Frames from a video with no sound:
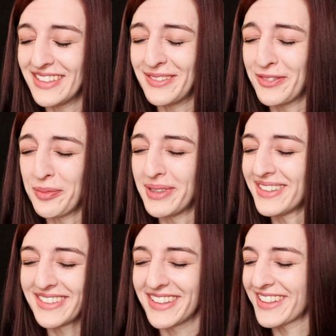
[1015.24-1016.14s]
vomit.
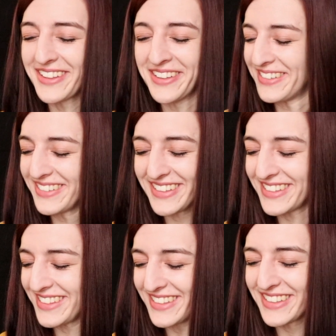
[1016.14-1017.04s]
I can't.
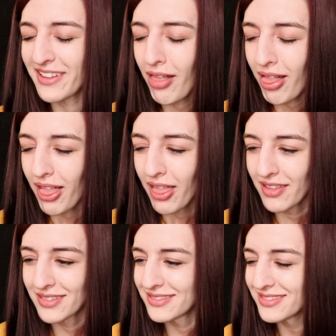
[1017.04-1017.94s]
It's just...
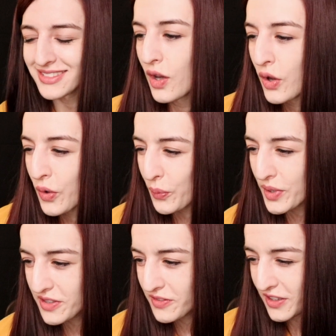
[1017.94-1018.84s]

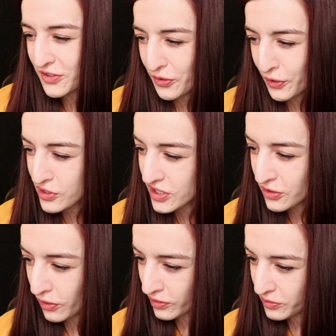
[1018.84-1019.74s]
Which of these crunchy
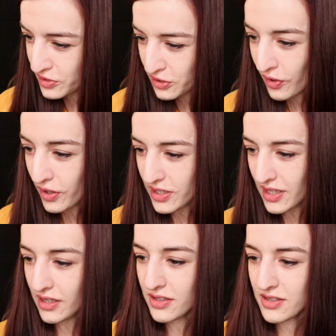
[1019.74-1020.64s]
chocolates would you rather
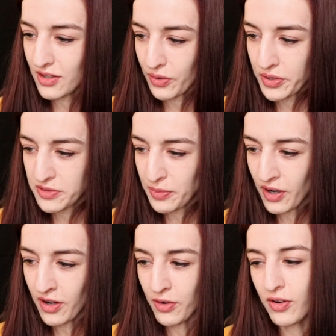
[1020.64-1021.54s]
eat? A Crunch
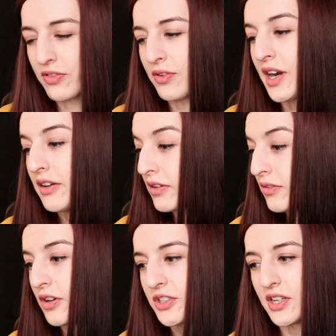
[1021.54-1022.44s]
Bar or Ferrero
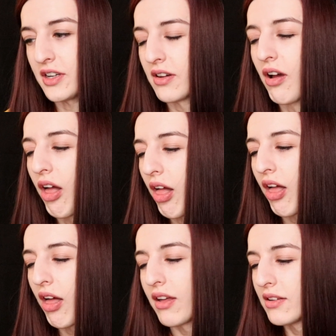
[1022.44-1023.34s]
Rocher?
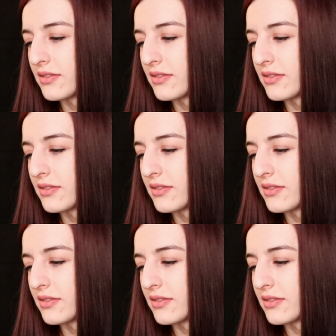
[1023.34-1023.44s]
Oh,